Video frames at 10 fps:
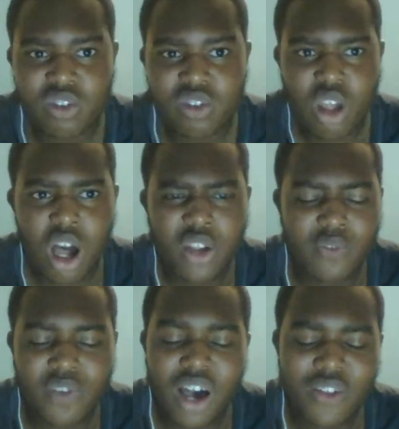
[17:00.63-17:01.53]
I
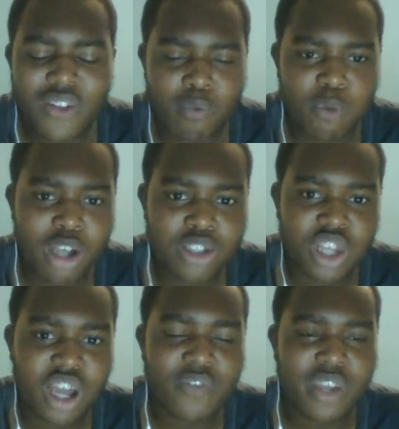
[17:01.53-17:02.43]
don't personally. I don't
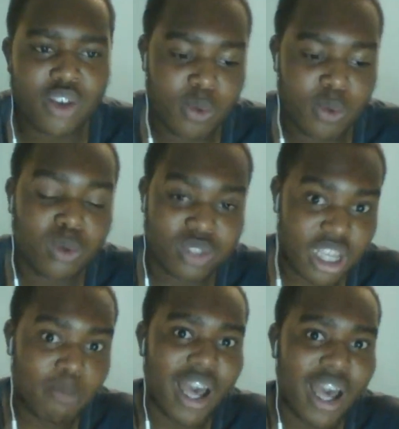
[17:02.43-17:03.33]
think you will sit
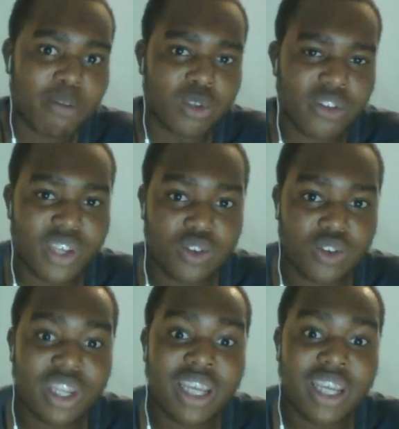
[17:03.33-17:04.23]
back because I think you
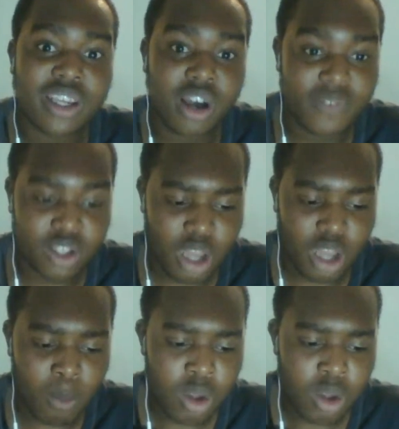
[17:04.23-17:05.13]
need it. I think
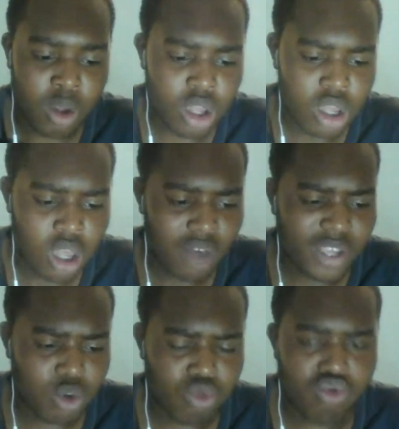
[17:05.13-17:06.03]

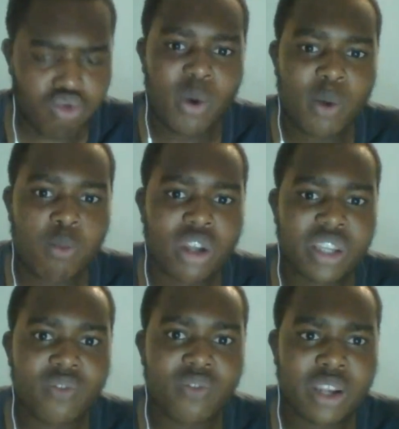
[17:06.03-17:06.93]
you'd rather win 1-0
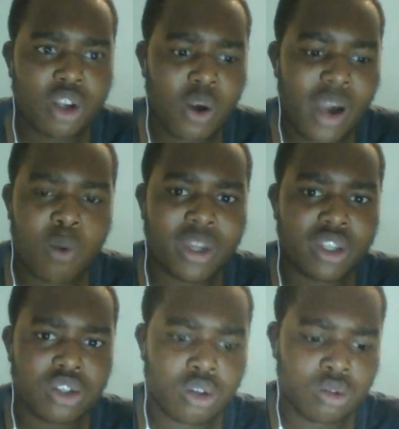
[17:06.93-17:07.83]
than go out and win,
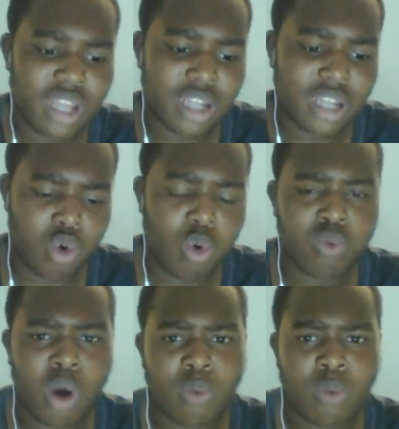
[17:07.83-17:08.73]
than draw
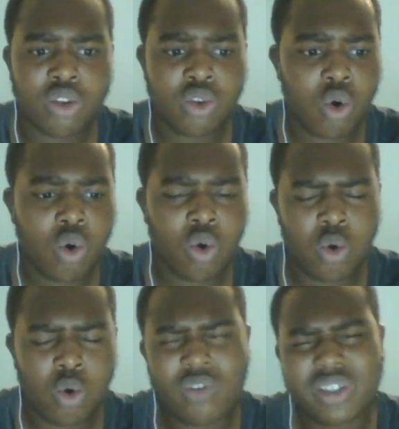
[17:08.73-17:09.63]
1-1. Or
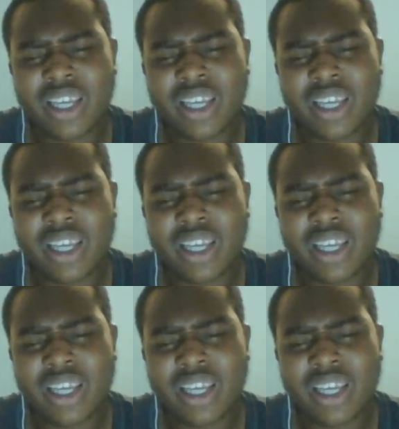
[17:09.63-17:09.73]
obviously,